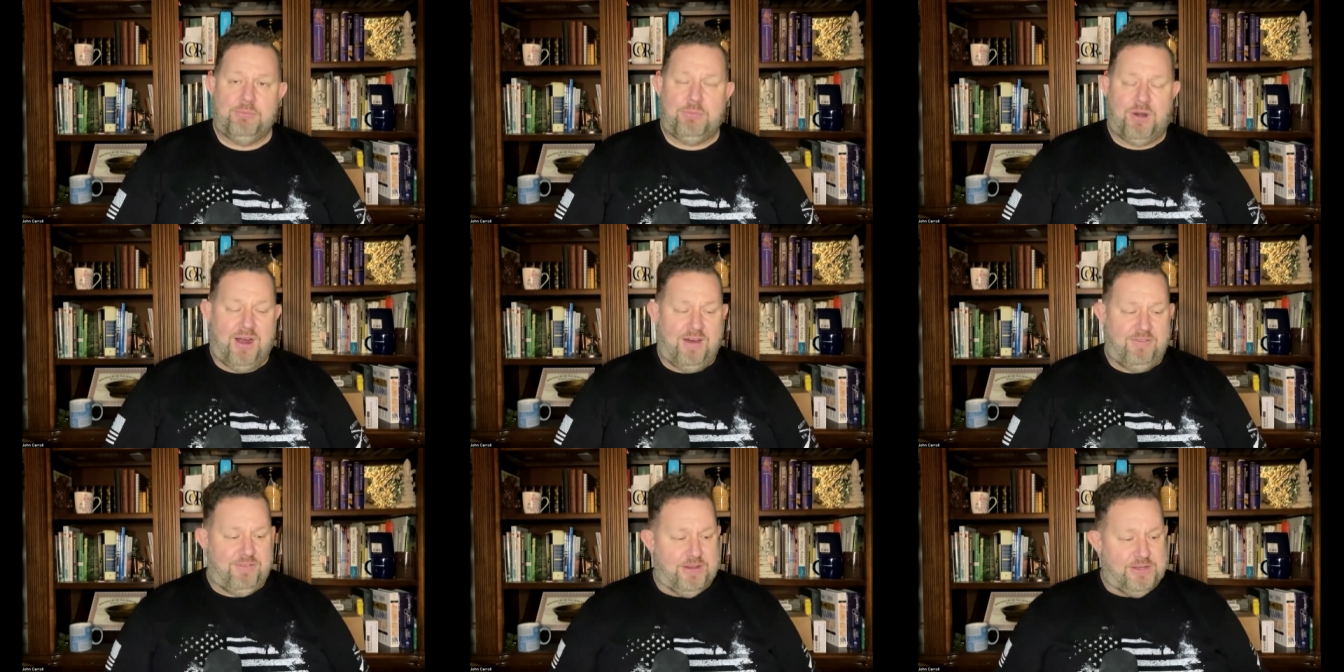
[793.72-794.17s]

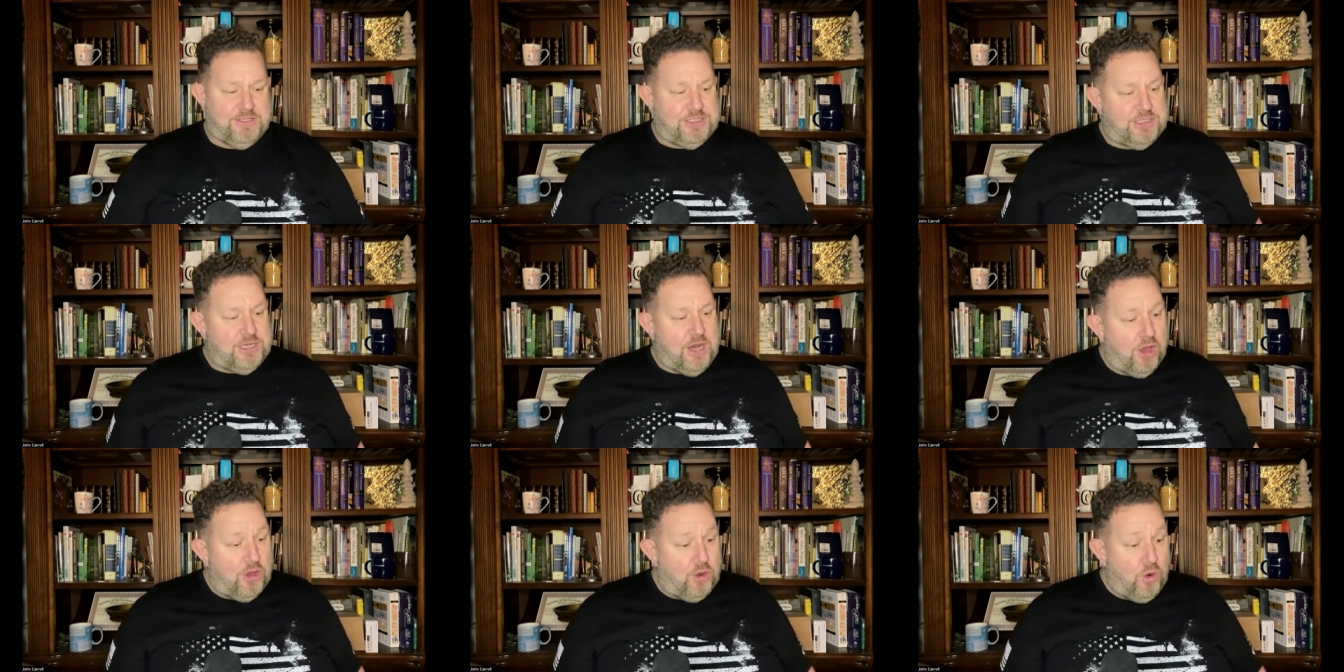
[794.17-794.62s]

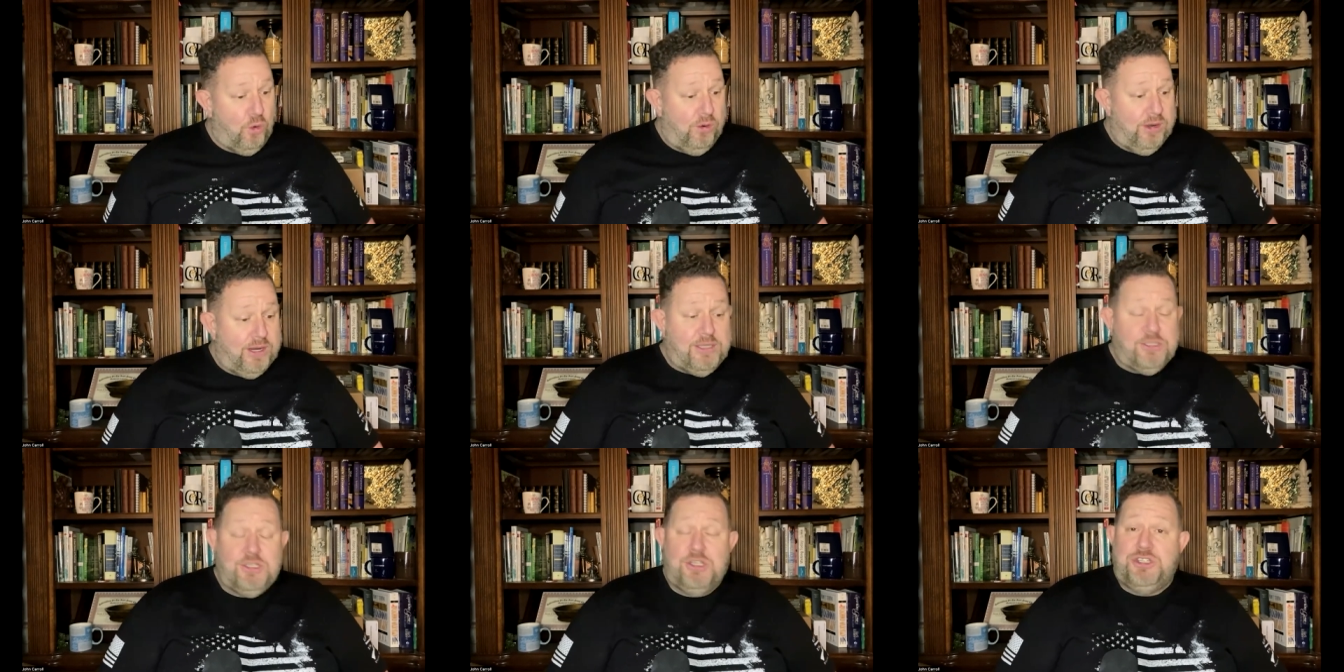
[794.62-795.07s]
prophets.
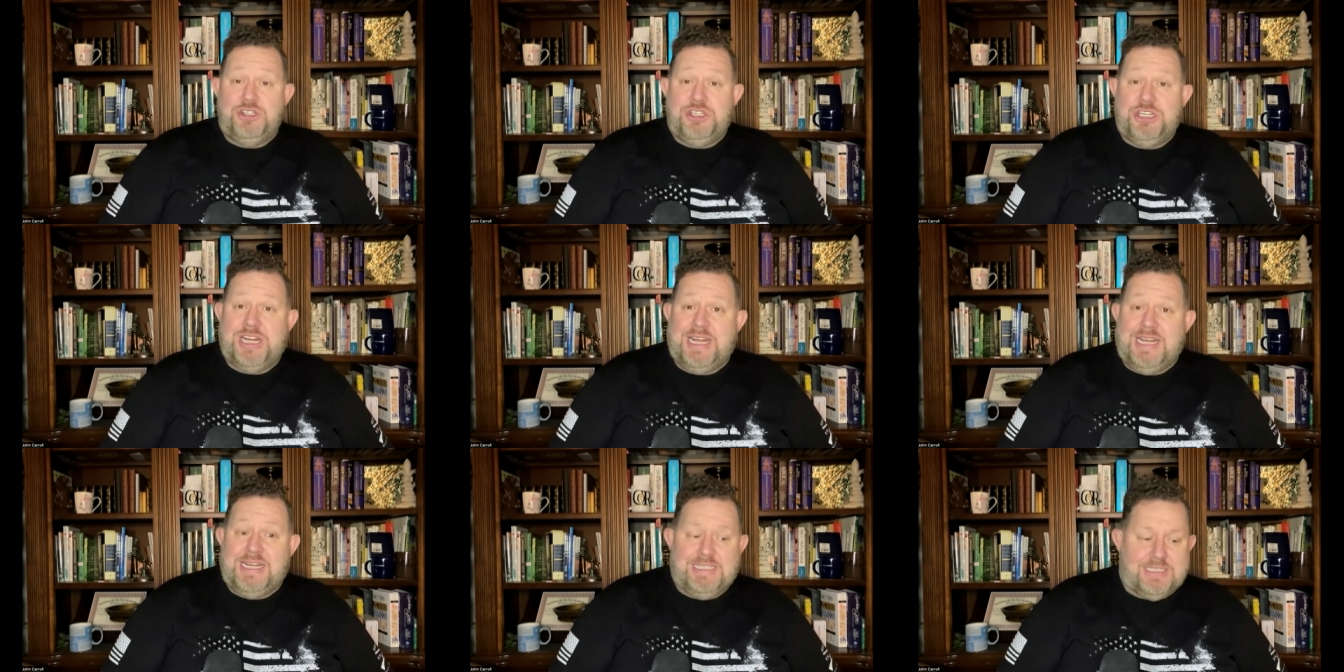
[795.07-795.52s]
According to
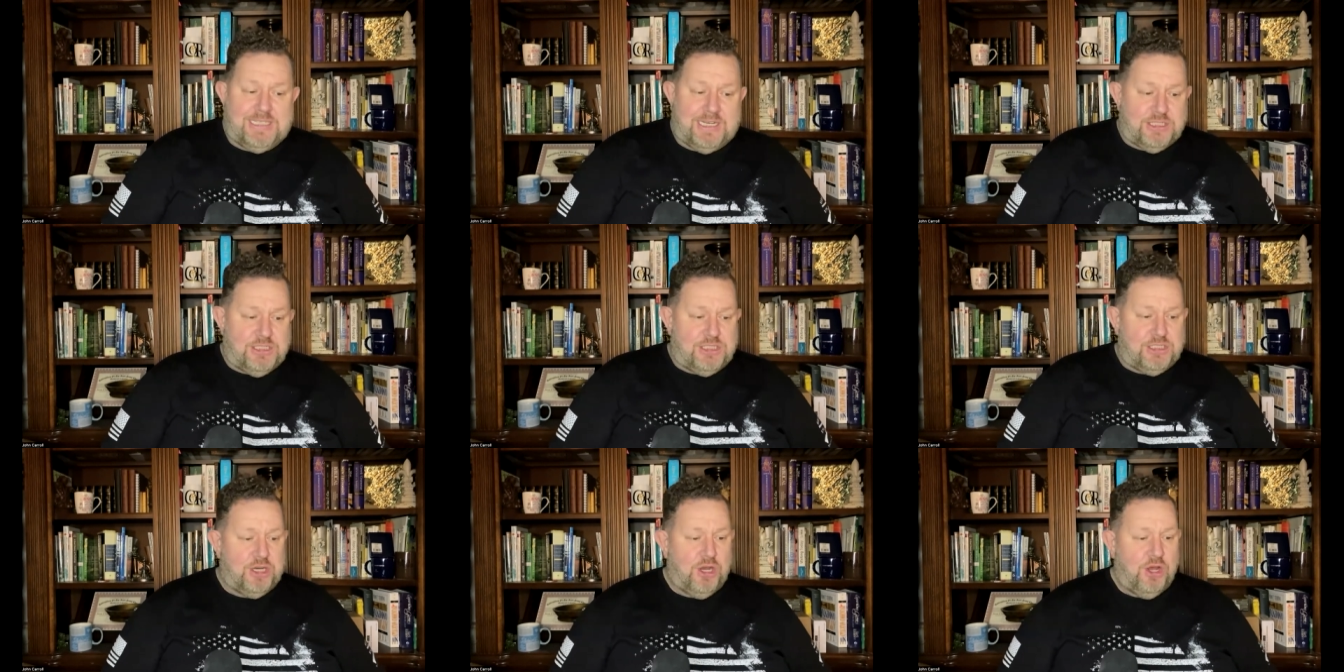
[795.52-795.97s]

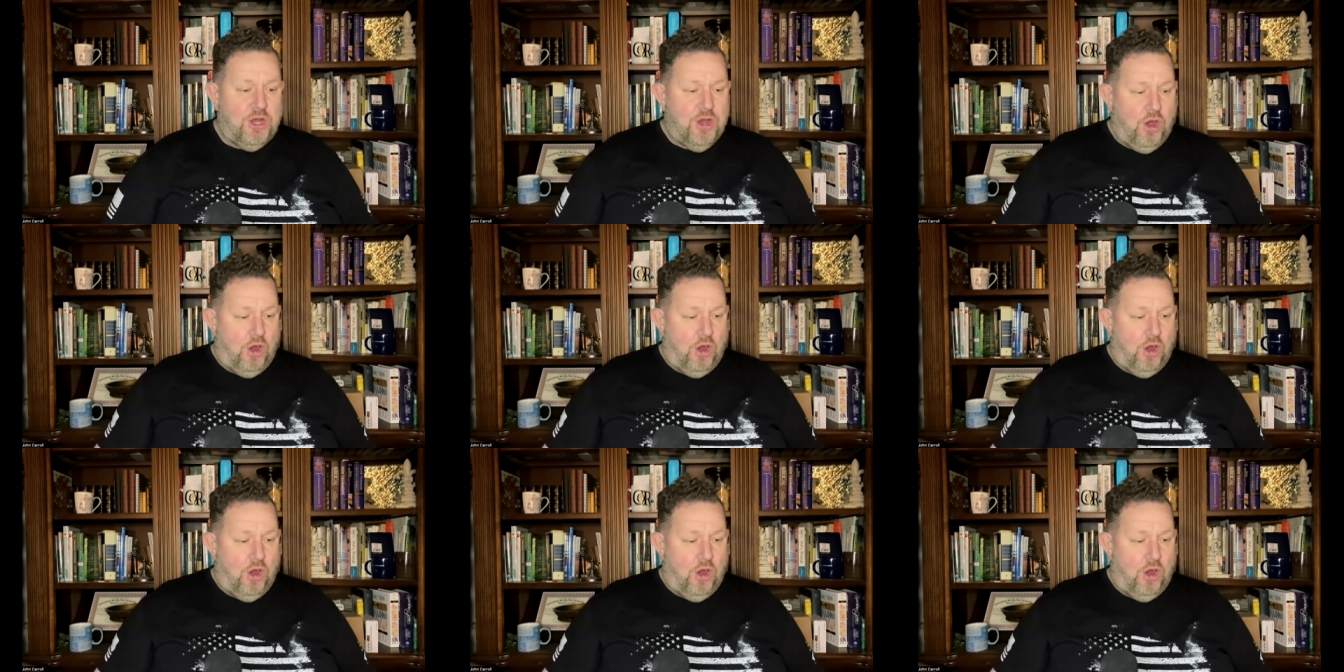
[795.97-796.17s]
Jesus,